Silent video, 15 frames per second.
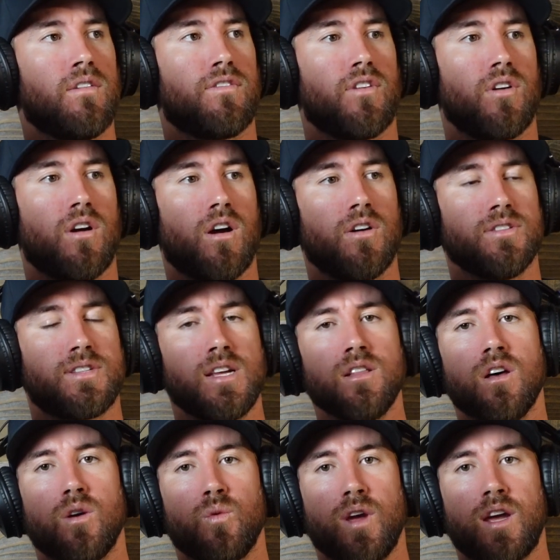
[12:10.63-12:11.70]
for our
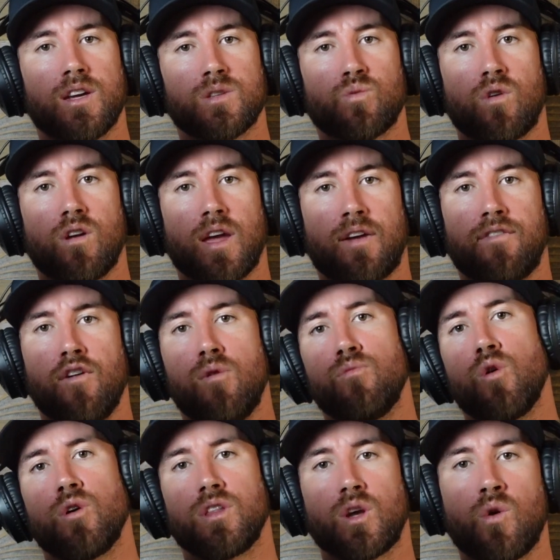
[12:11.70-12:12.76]
deload week, as we're like foam
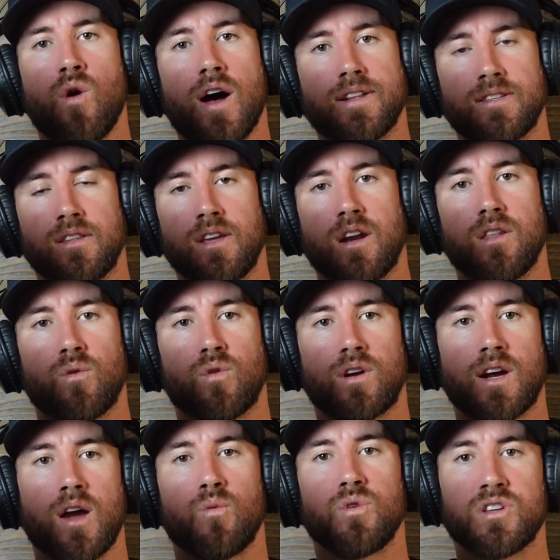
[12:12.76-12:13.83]
rolling the quads at the end of the
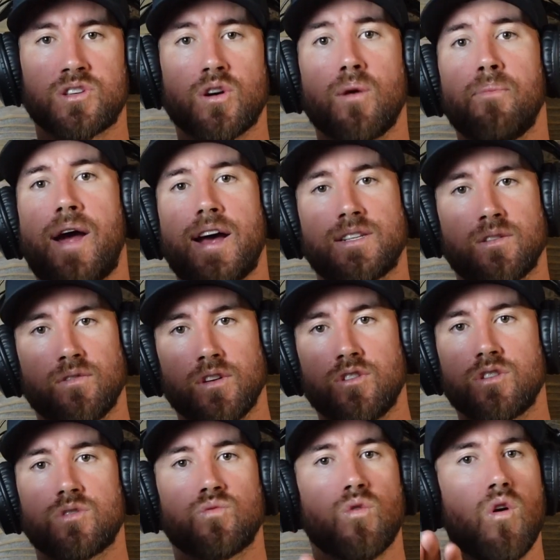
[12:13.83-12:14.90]
workout. We start passively,
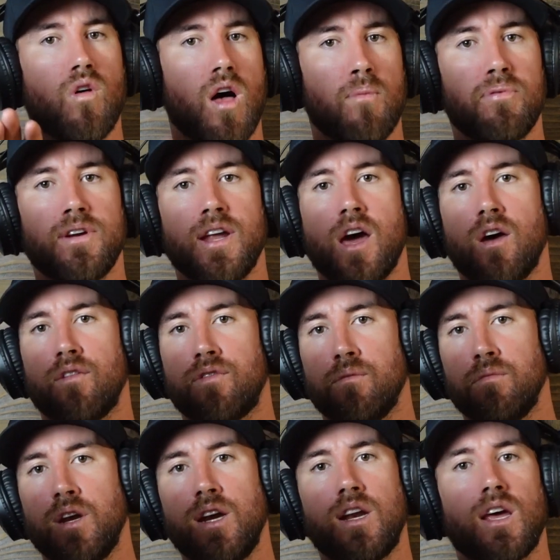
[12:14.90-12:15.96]
just roll up and down
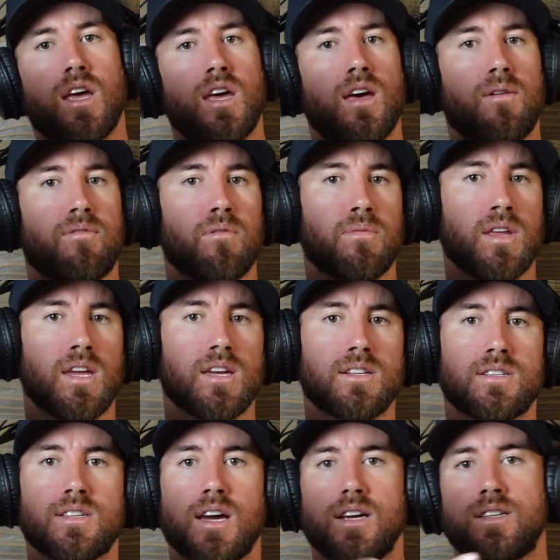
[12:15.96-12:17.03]
from knee to hip, from the
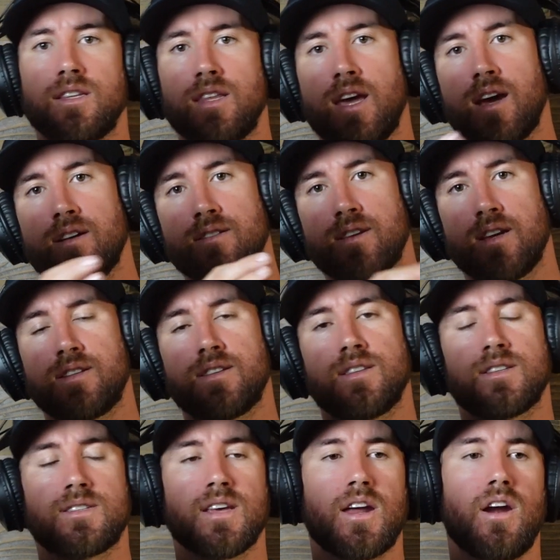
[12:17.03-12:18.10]
inside to the outside to
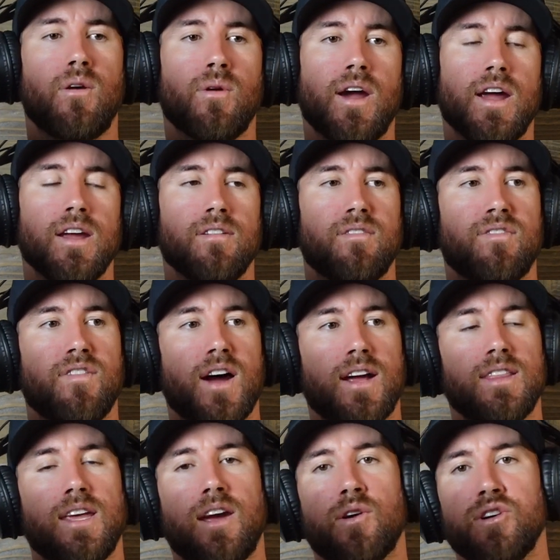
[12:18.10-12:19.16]
the center, right? And
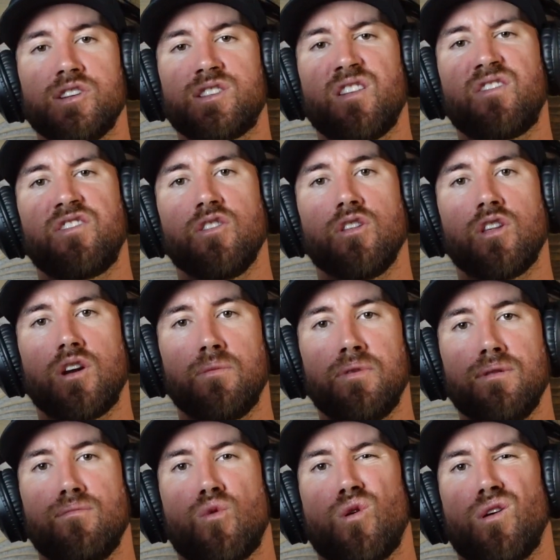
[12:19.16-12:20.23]
find the areas that feel a little
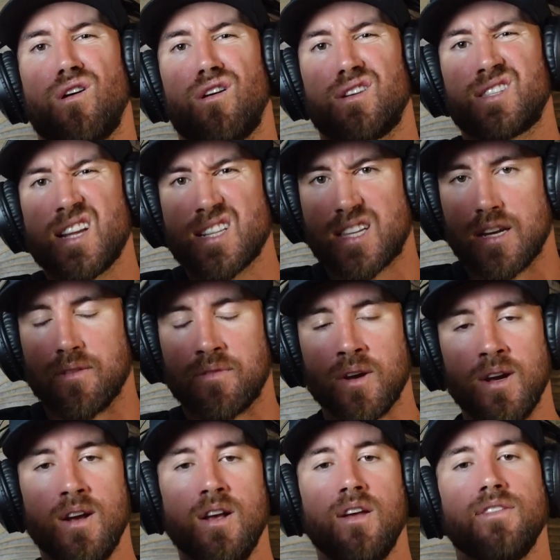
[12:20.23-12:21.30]
bit more sensitive.
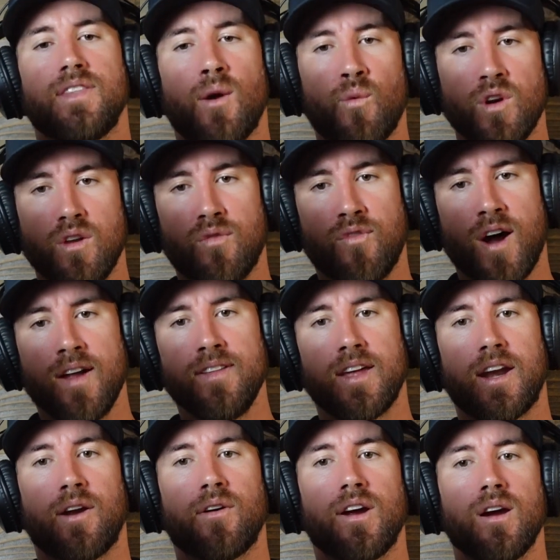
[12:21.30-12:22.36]
Then when you find
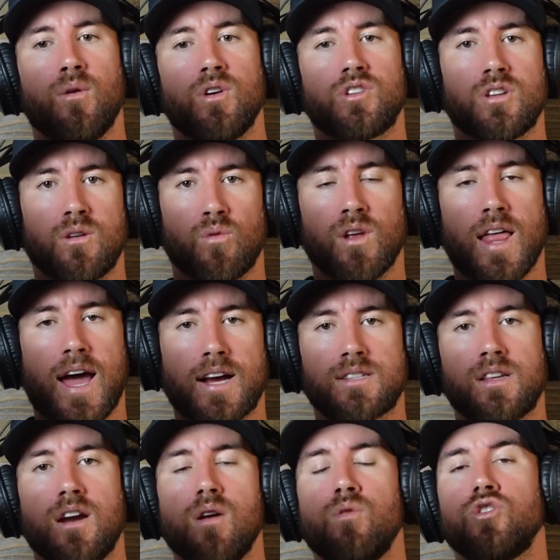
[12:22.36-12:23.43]
that area, I want you to
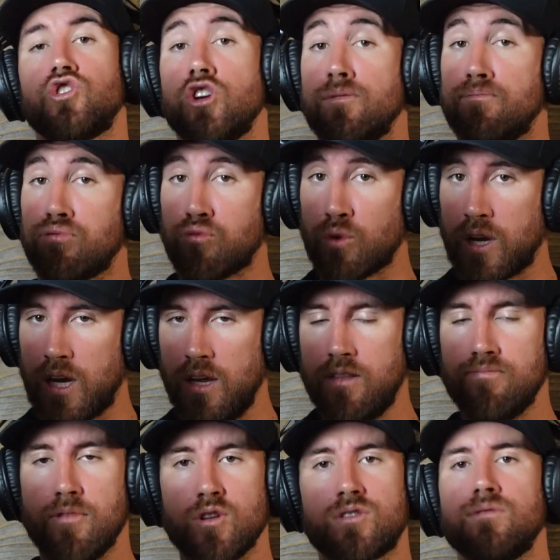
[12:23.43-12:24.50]
relax there. I want you to
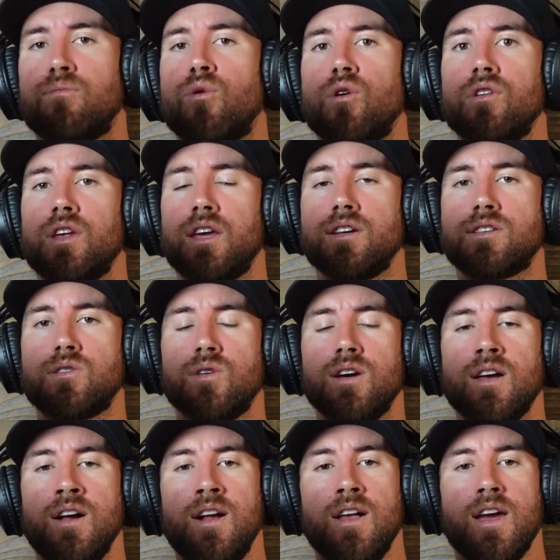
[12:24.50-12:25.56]
breathe, most importantly, into
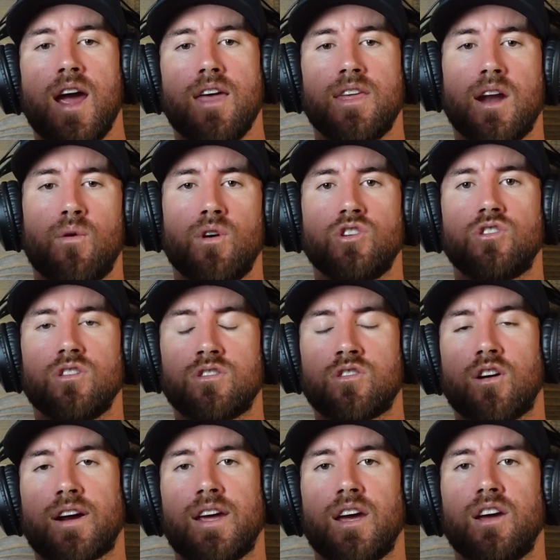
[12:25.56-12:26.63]
it. And then I want you to
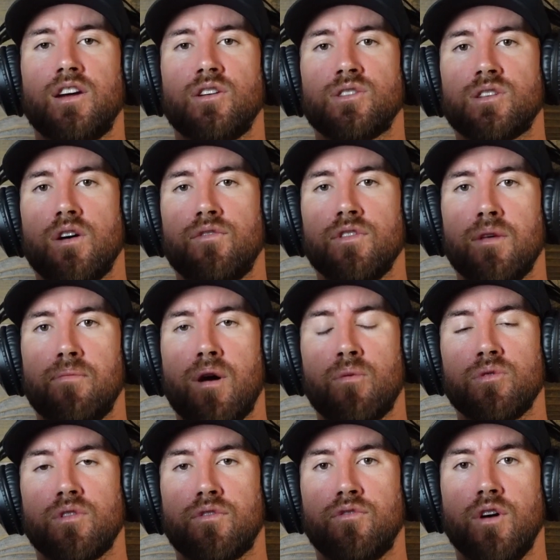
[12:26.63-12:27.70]
start kicking yourself in the
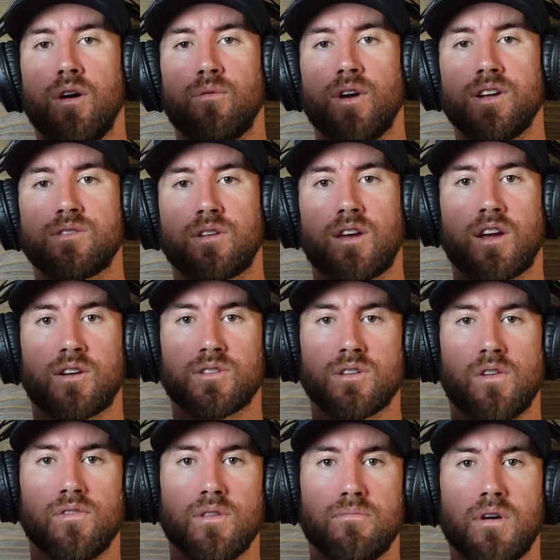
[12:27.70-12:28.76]
butt with your foot, right? So kick
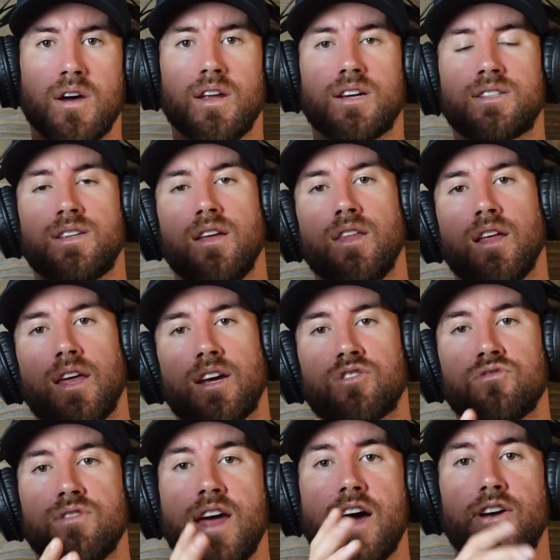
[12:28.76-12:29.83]
yourself in the butt, extend that leg.
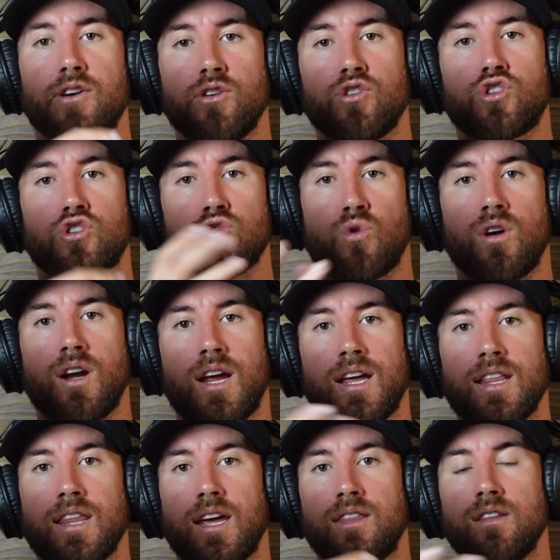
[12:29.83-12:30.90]
So now you're shortening
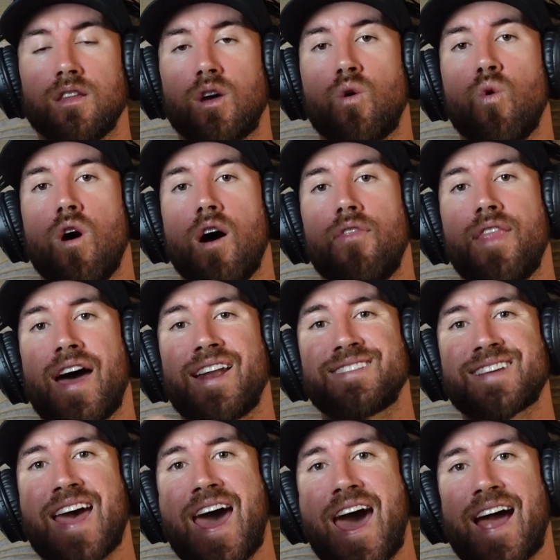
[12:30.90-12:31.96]
and lengthening the quad. That
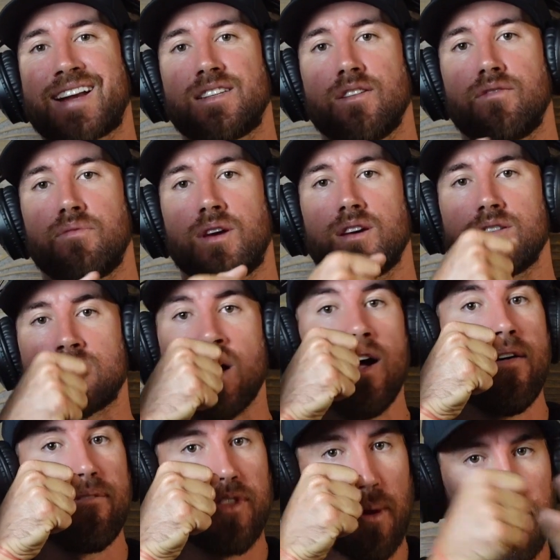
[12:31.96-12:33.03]
is active, because
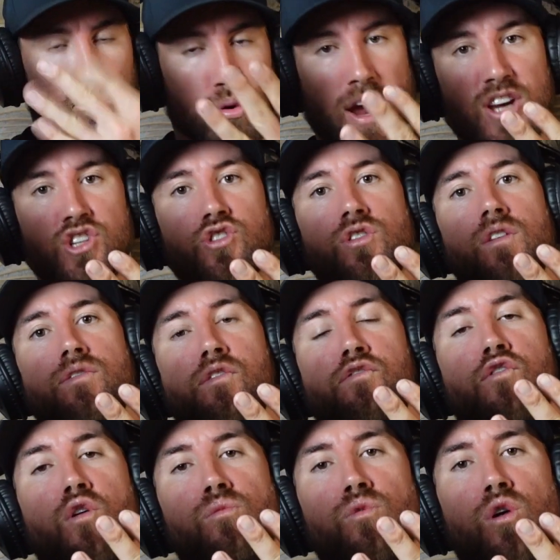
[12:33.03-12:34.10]
the pressure of the
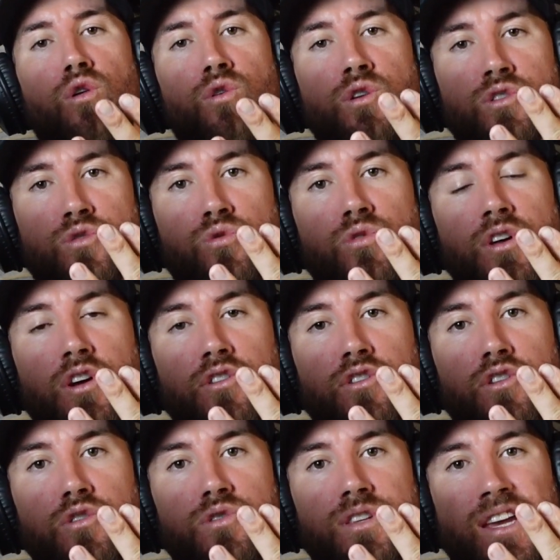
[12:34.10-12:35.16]
foam roller or tool that you're
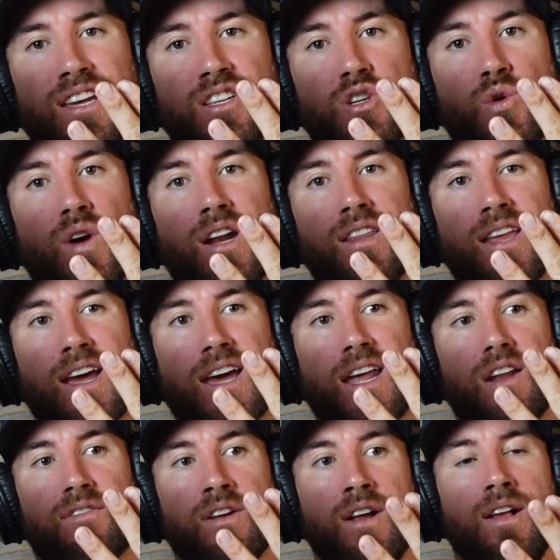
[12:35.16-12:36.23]
using is creating that
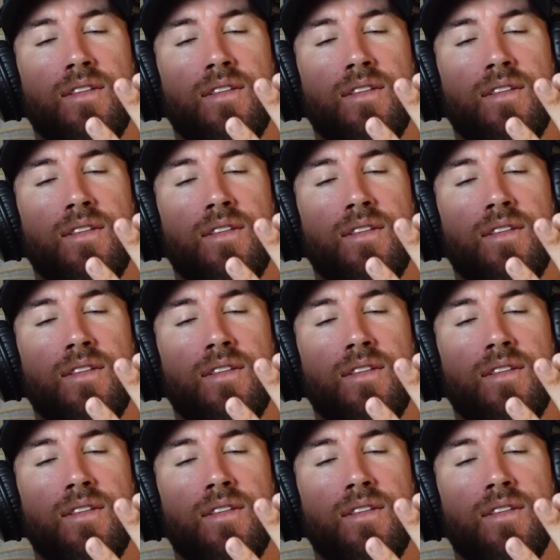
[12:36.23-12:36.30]
kind of